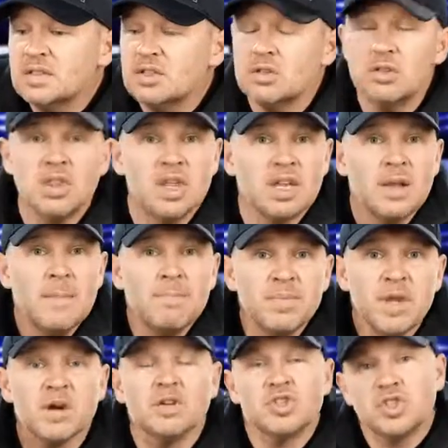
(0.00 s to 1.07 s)
Do you think
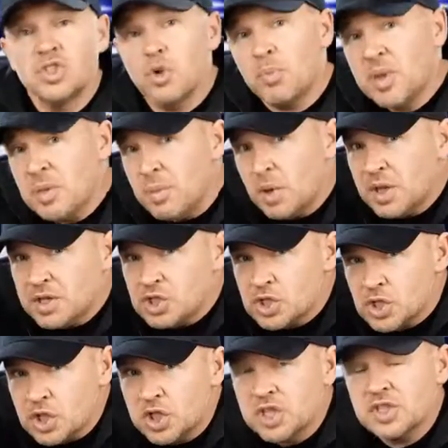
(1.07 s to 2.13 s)
there are still people that
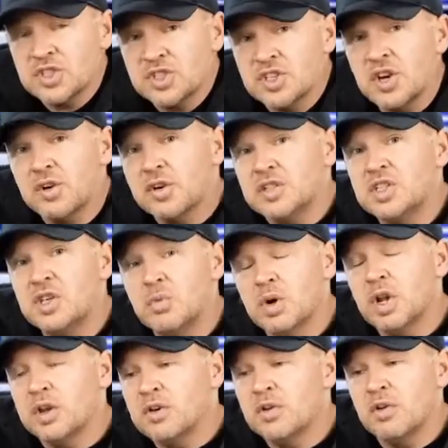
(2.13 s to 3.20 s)
should consider a
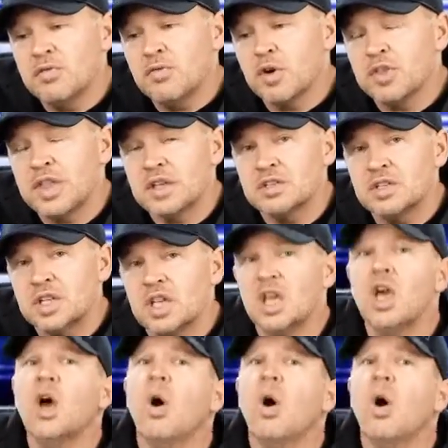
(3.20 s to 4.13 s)
T100 or 4000D?